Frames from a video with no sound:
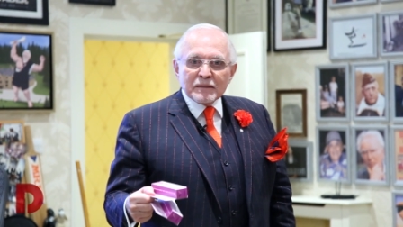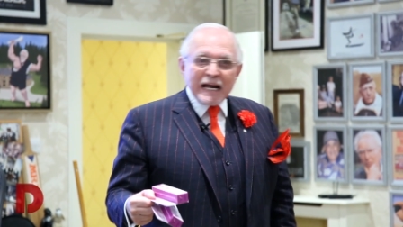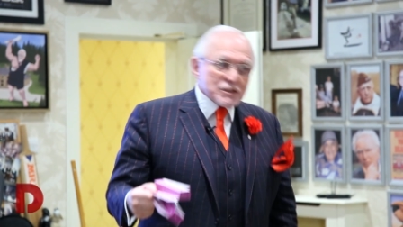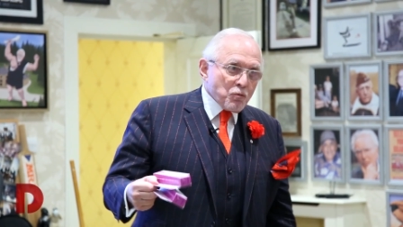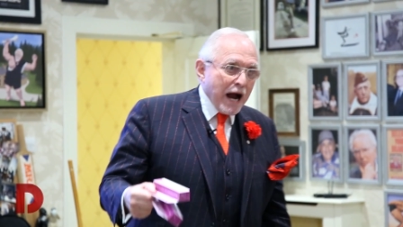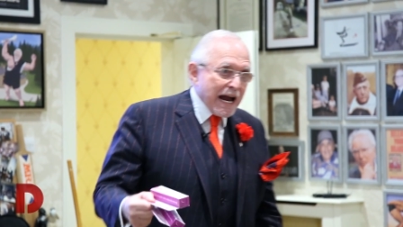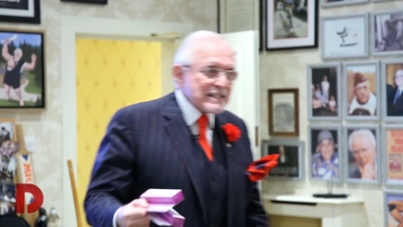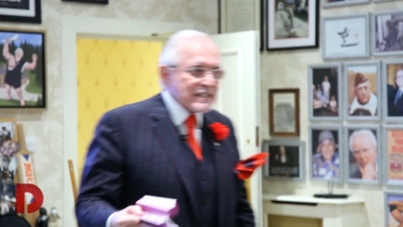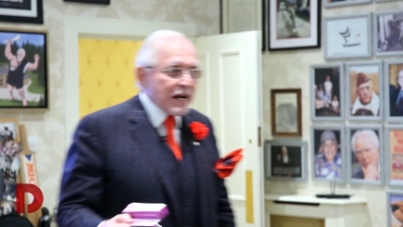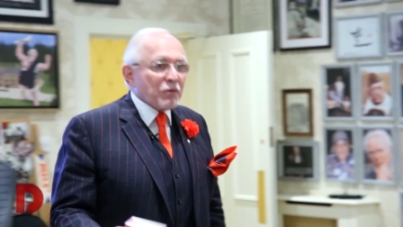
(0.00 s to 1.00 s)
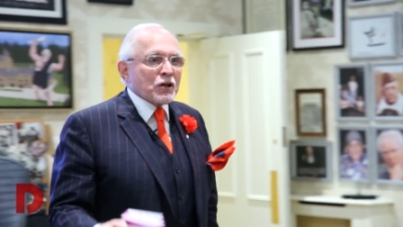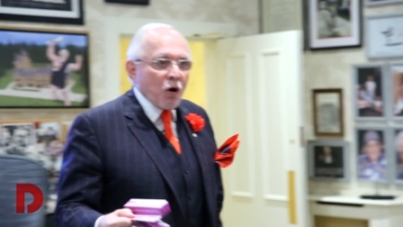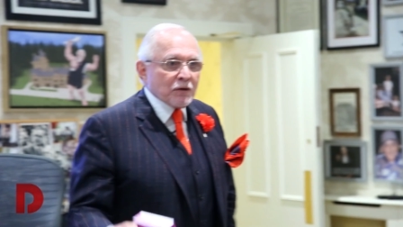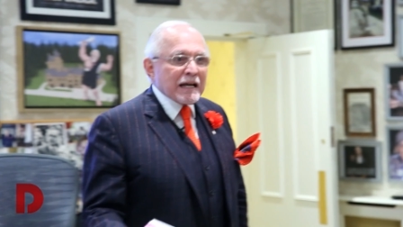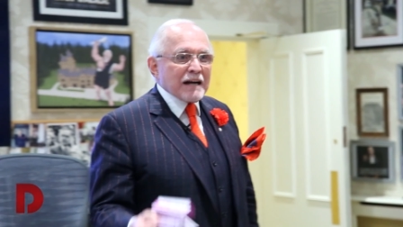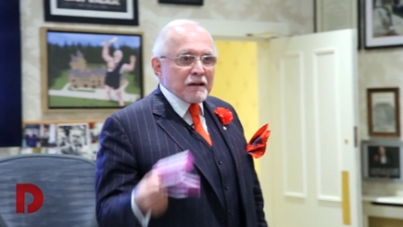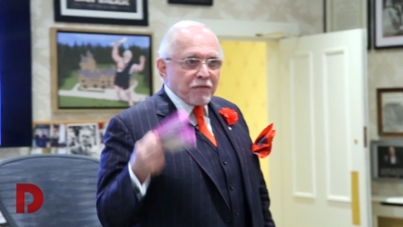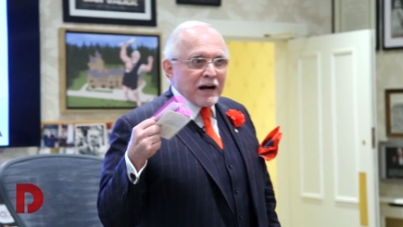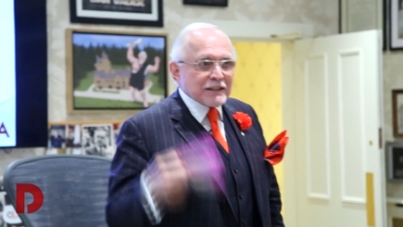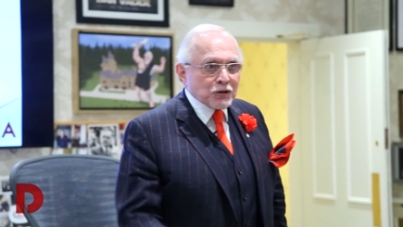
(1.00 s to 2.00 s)
That's why I say we're going down the
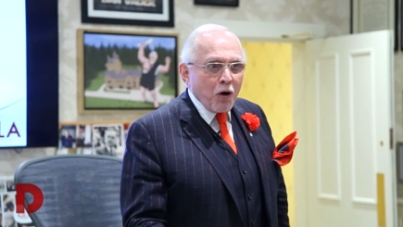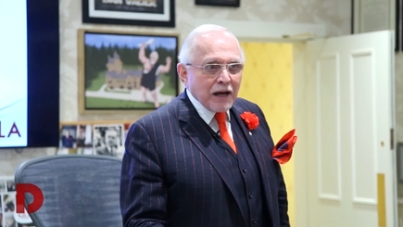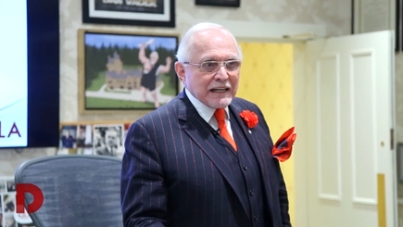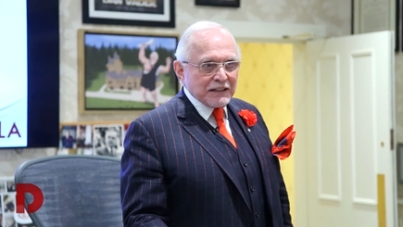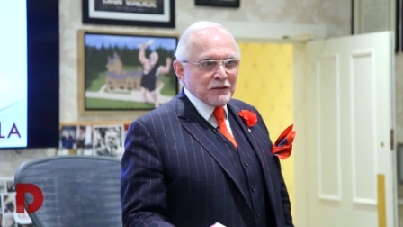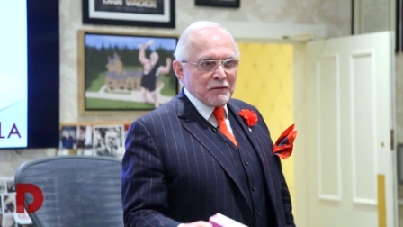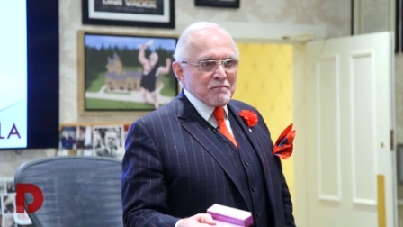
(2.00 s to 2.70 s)
fucking toilet.